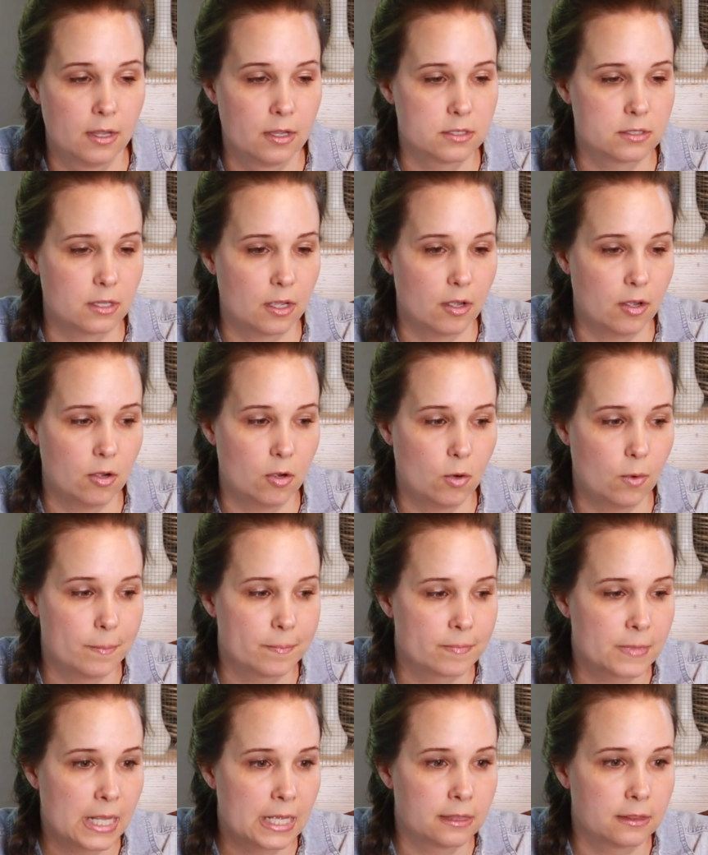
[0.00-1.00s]
So
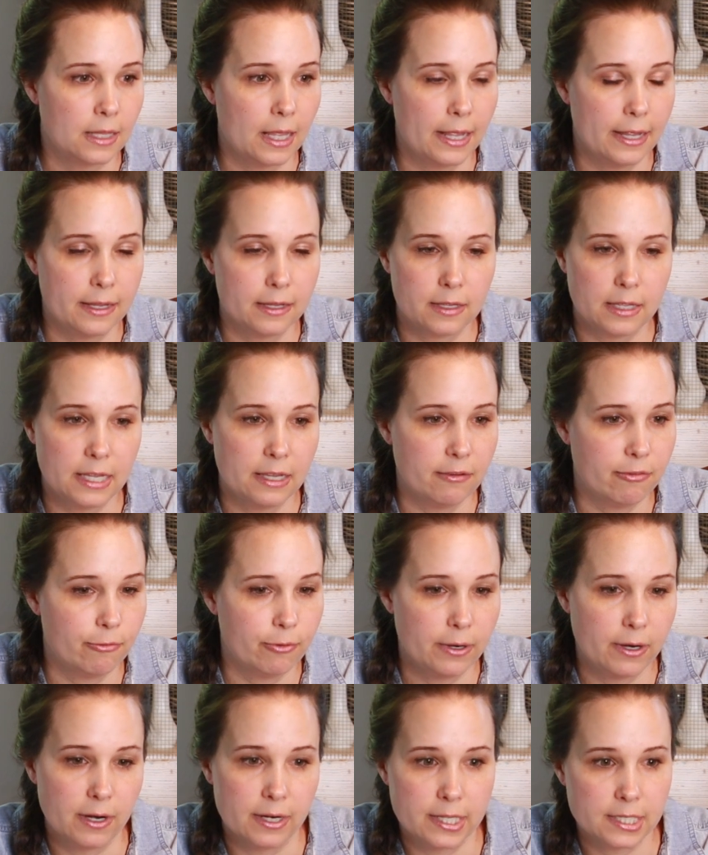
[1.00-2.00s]
like if
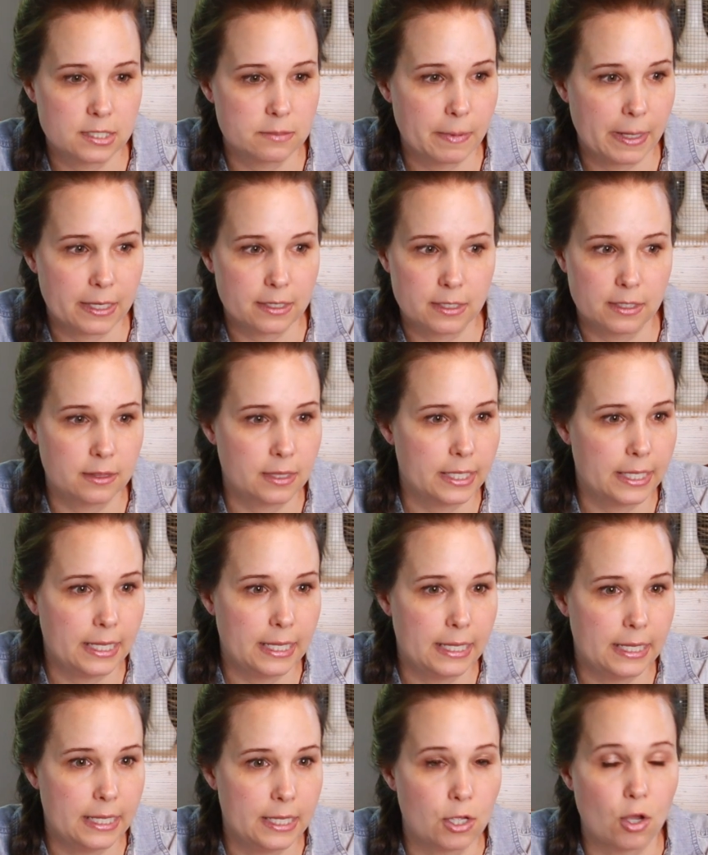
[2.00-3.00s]
we're
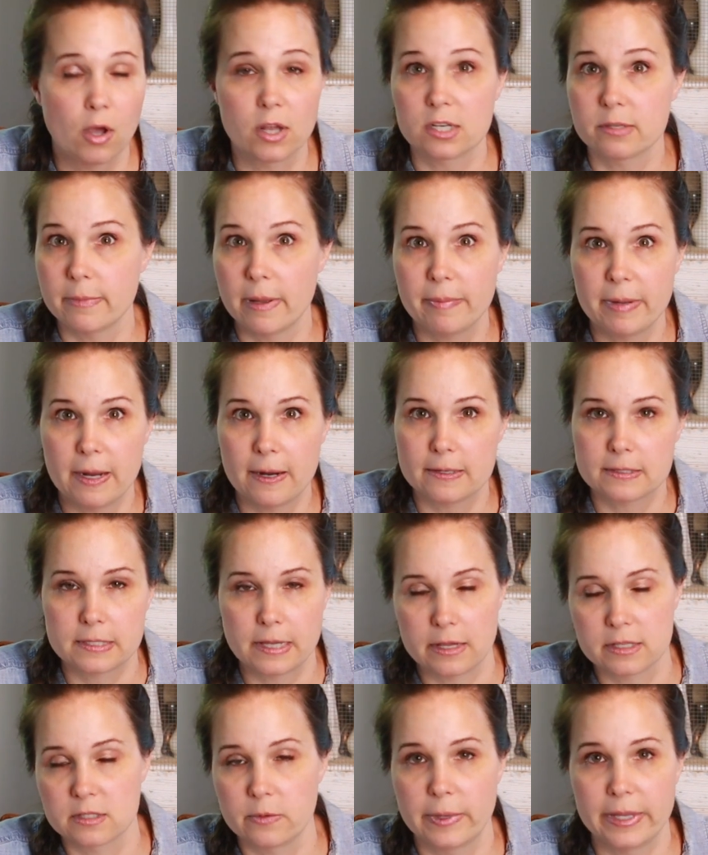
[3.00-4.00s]
unexpectedly gone to my parents'
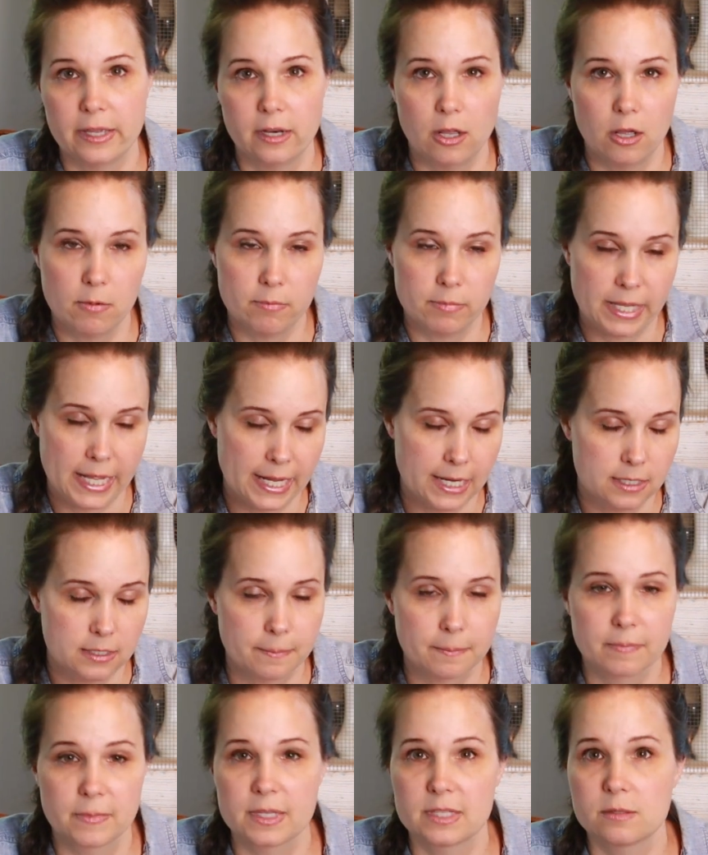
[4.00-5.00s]
house and we get home late,
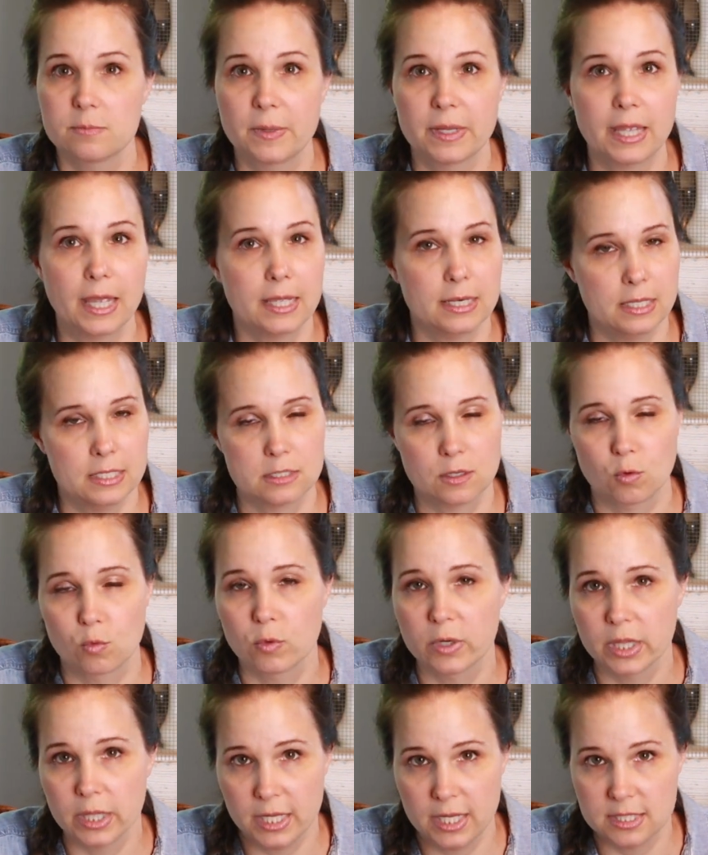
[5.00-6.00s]
spaghetti's a
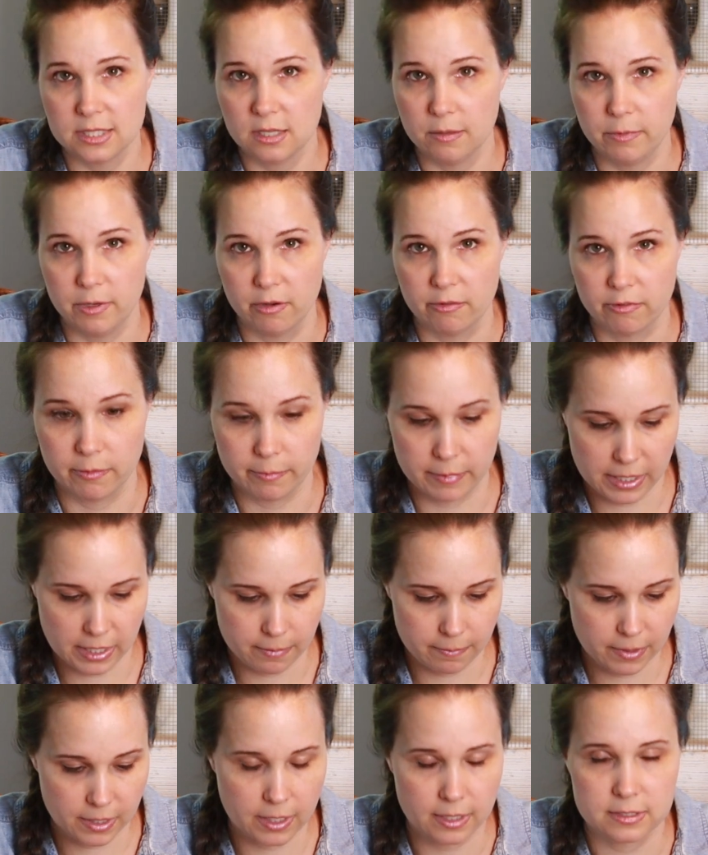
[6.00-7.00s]
really easy meal
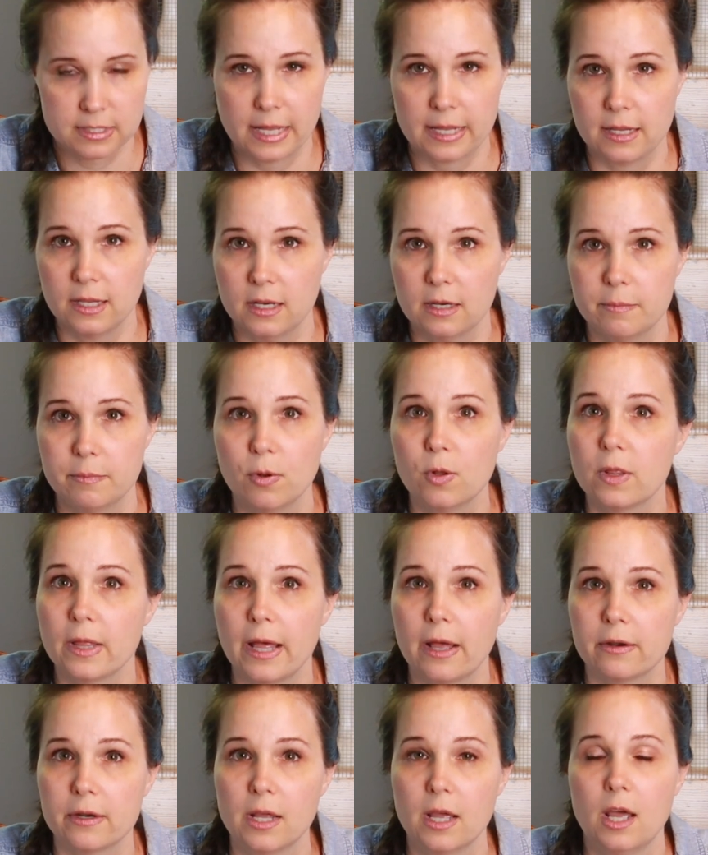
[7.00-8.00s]
me because I can pull
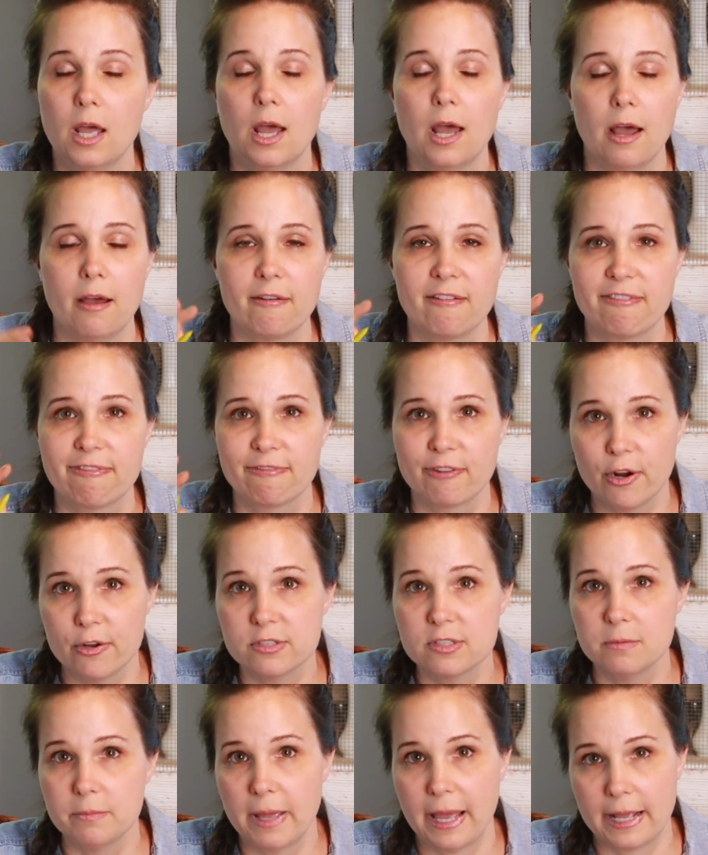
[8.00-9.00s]
out a
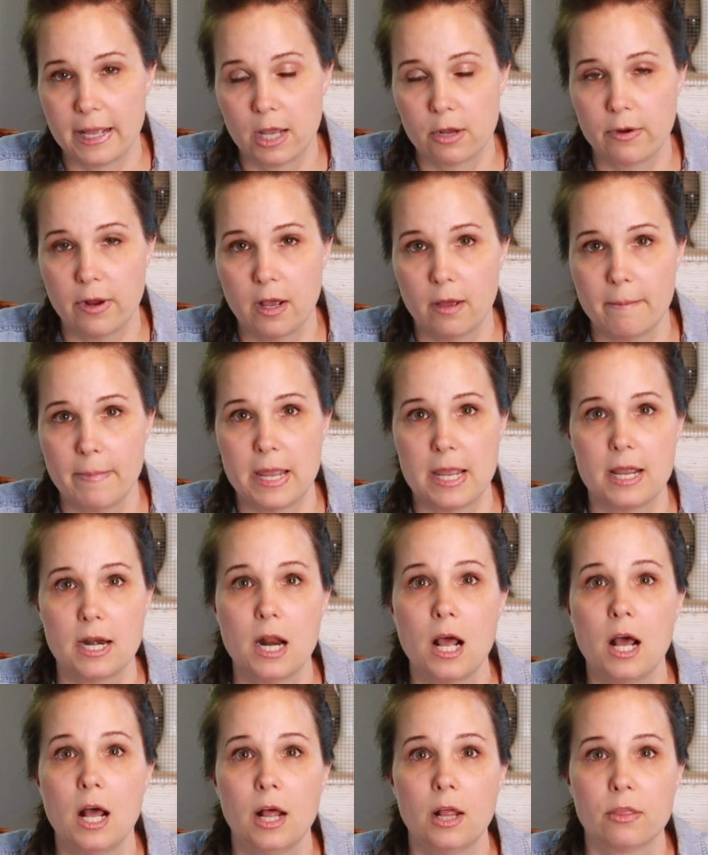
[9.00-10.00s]
frozen pack of ground meat,
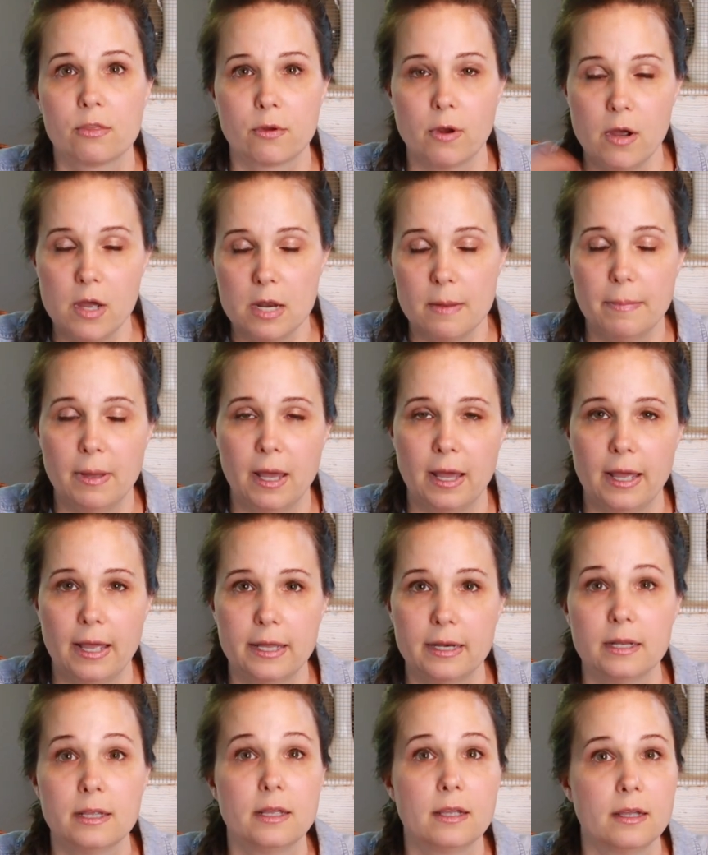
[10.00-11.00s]
throw it in the pot.